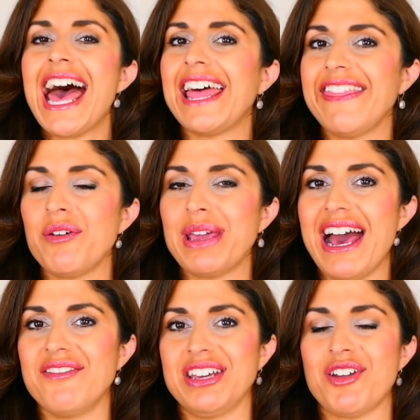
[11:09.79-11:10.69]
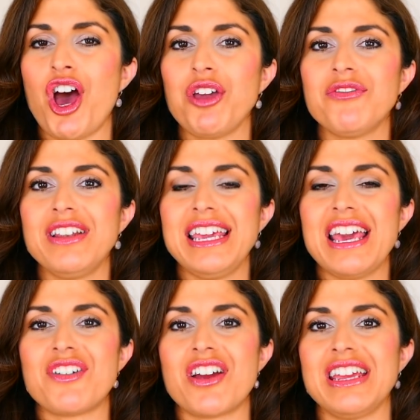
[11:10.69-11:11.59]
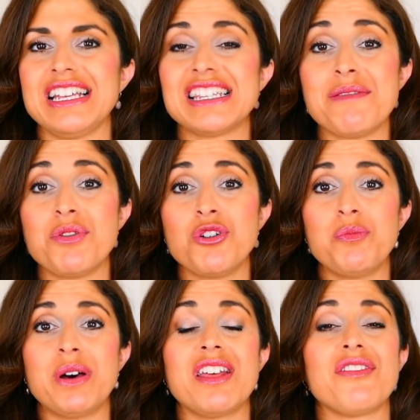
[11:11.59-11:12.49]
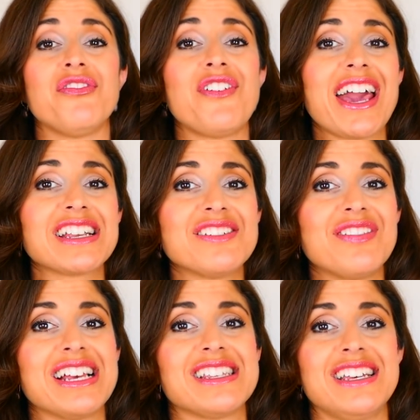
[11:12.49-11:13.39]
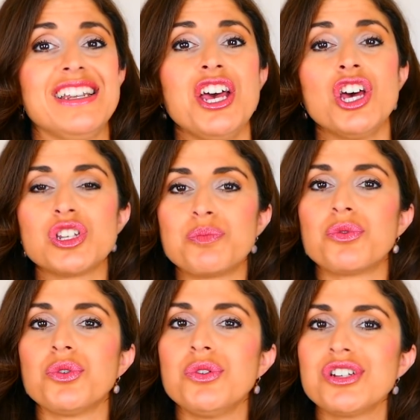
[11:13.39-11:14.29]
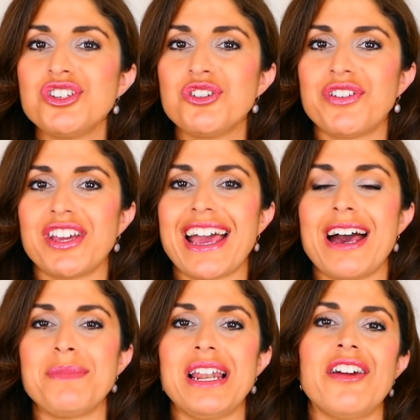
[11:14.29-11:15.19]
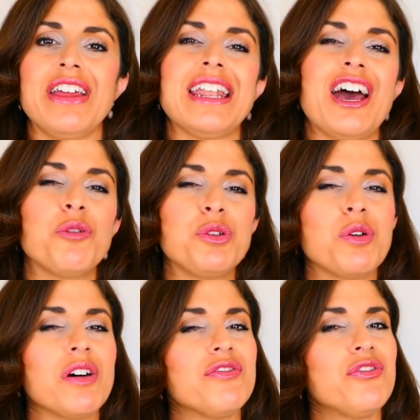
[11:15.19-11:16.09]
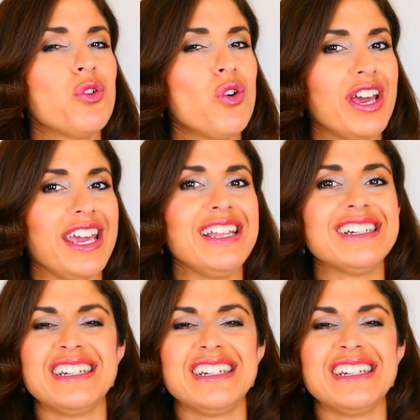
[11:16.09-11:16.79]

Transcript: And there we have it. Hopefully a very simple but effective lesson to broaden your vocabulary and help you avoid